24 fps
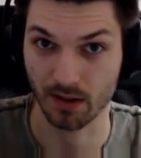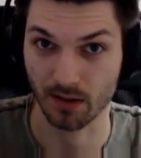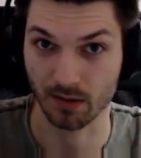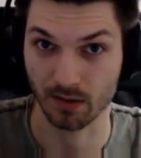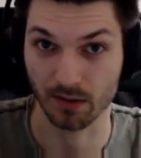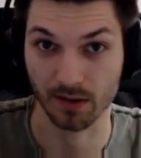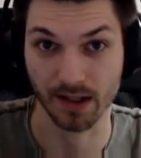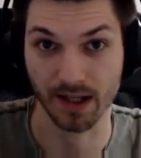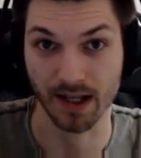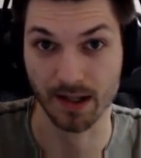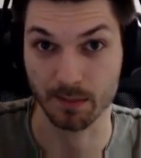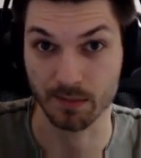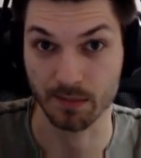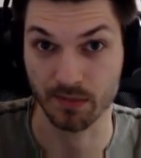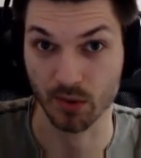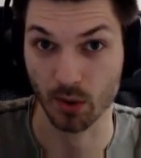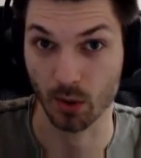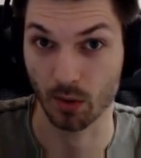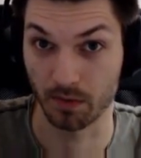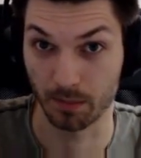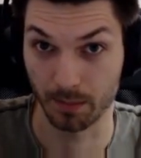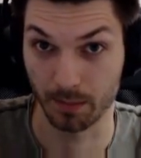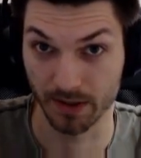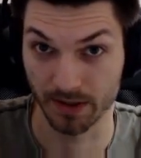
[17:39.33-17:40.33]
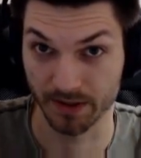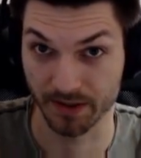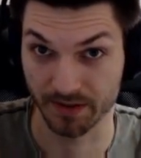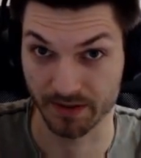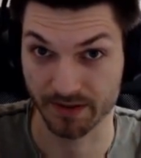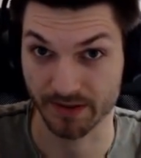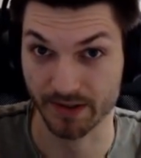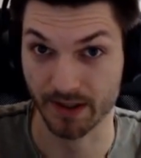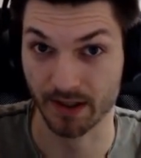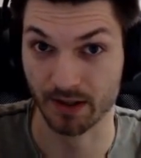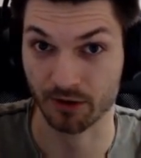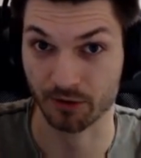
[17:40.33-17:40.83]
games, overbuild and
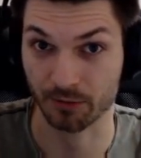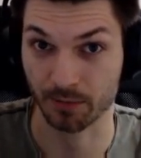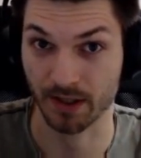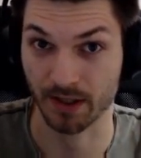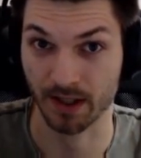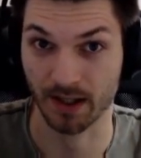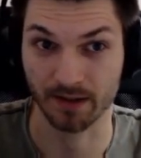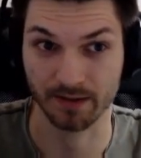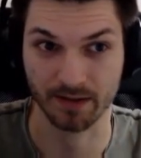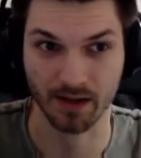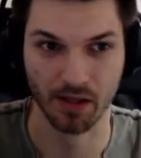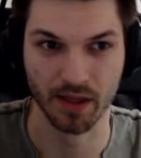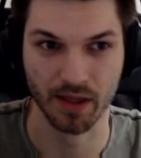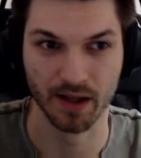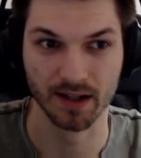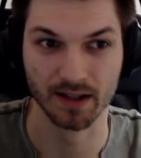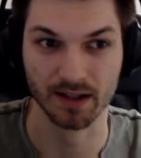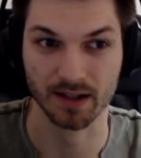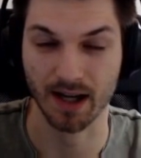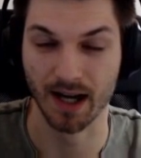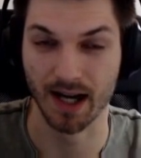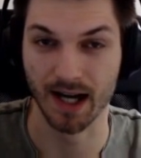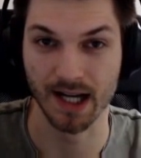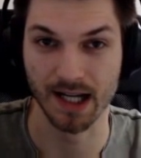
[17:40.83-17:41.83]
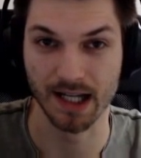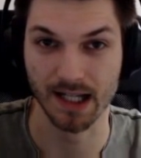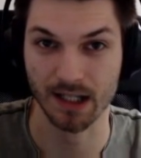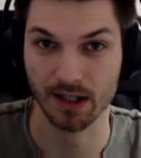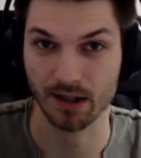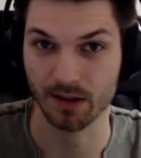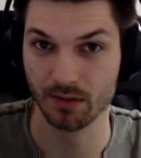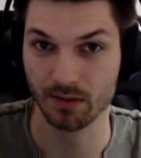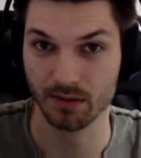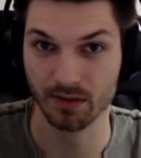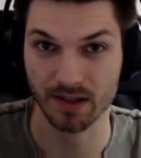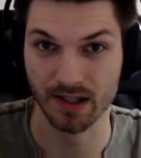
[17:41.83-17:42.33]
starve, because I think in
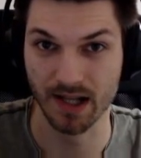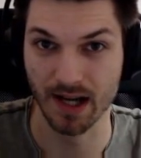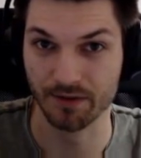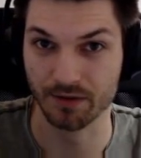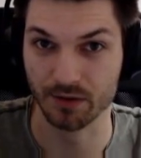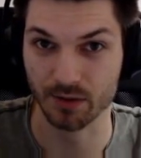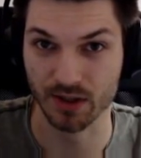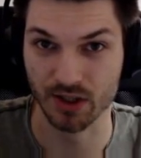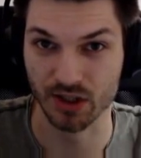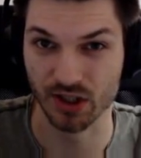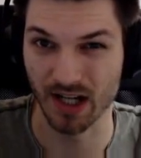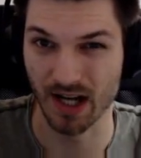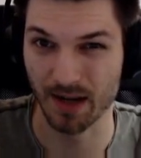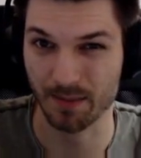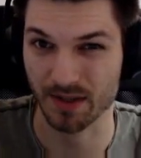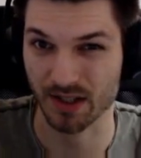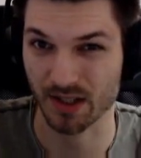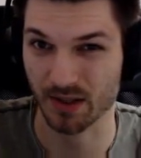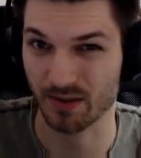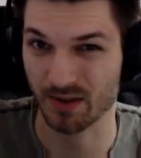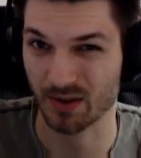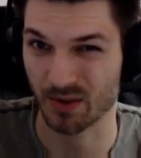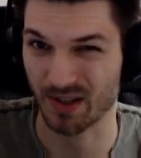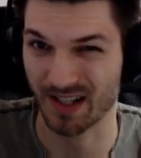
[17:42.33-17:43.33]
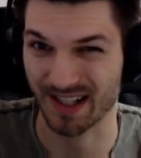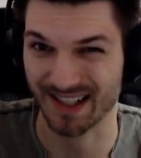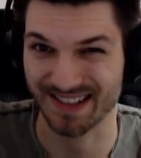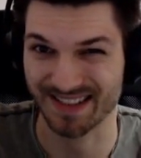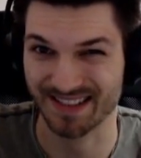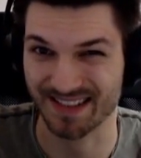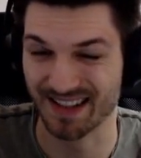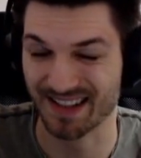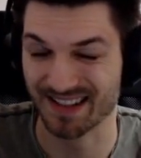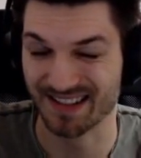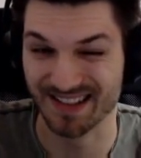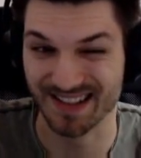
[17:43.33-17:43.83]
high-low, the average game is going to like
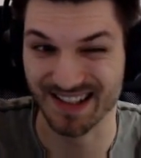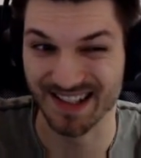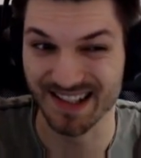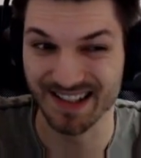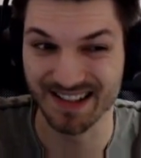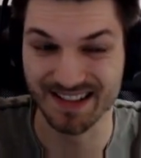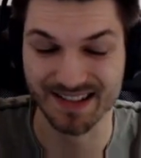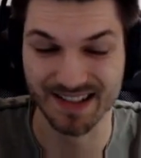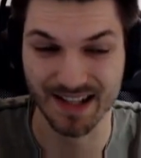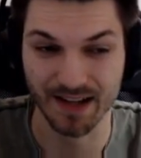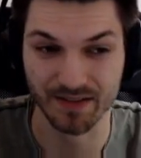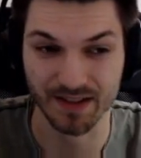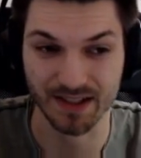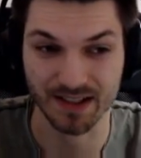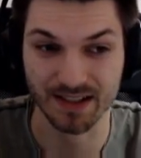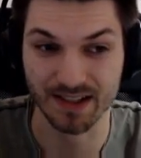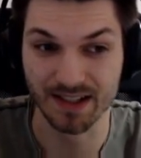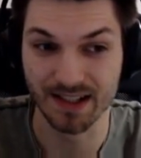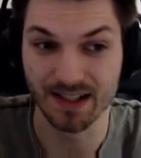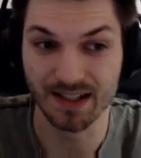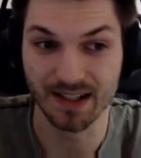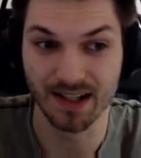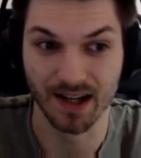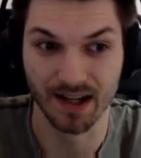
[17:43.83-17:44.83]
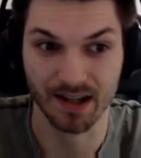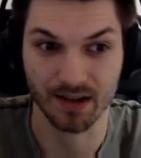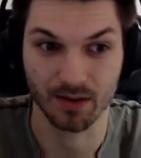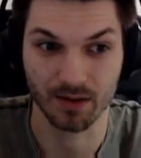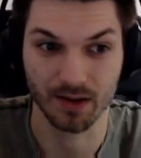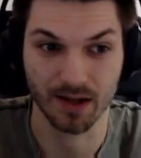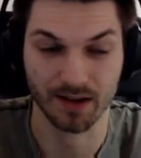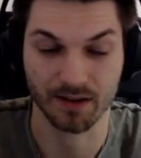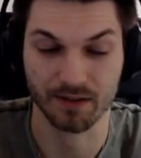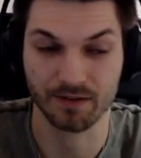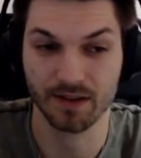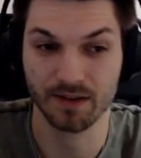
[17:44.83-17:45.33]
16, 17. I know
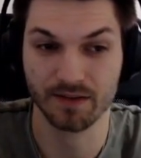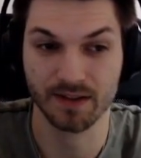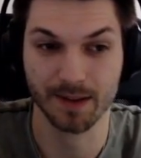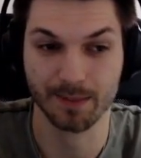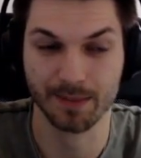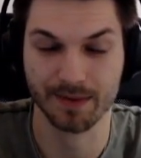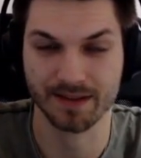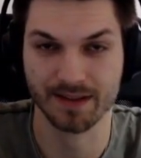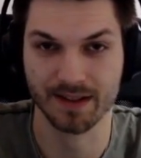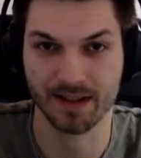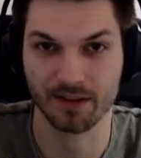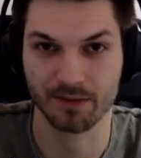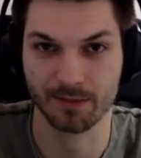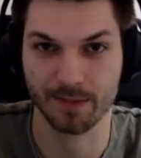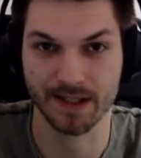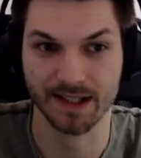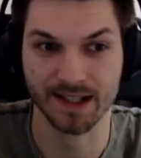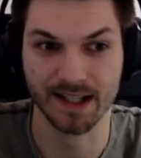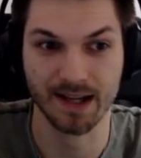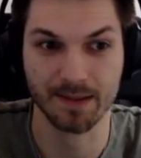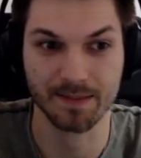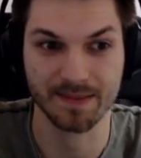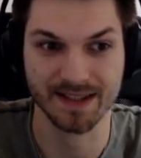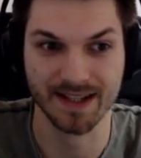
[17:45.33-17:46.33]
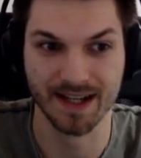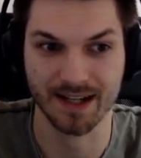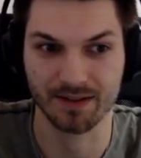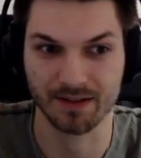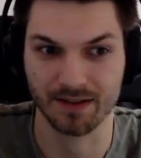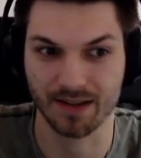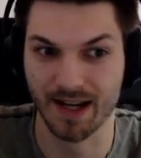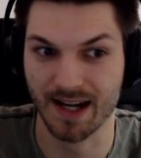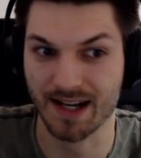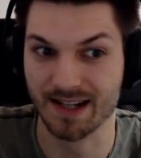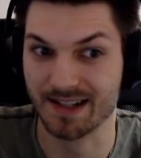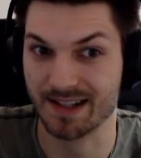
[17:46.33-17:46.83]
like 50% of my games end
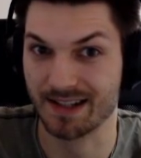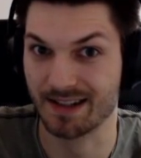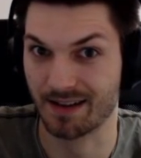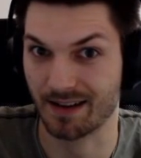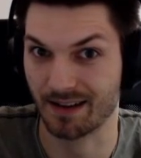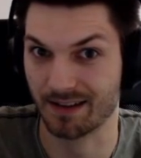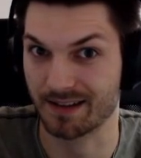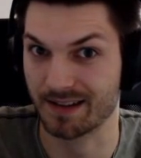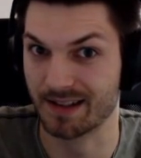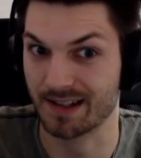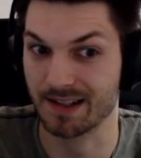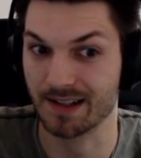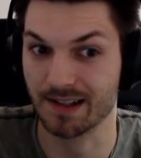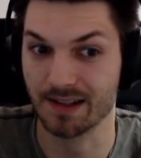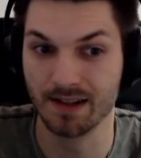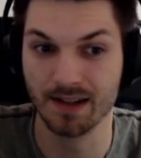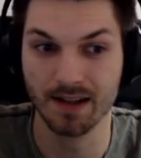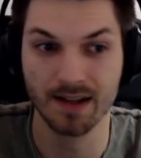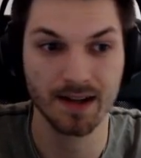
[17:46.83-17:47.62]
on 18, 19.